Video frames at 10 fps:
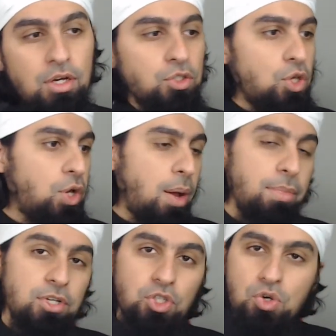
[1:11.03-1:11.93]
So you
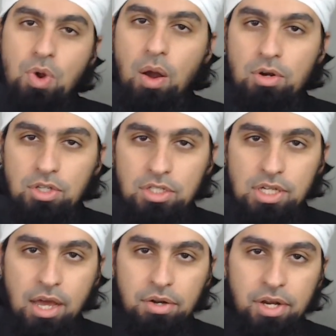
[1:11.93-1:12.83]
commit 2 hours on
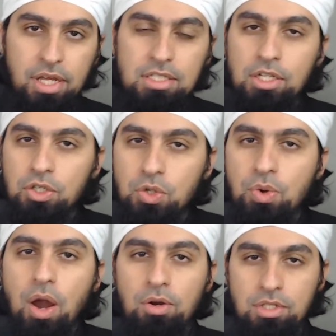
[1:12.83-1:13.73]
Saturdays and 2
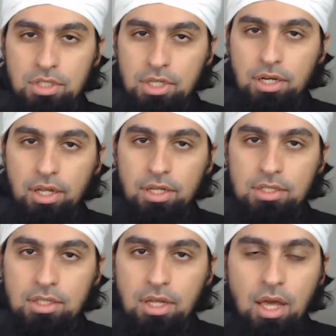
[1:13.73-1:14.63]
hours on Sundays.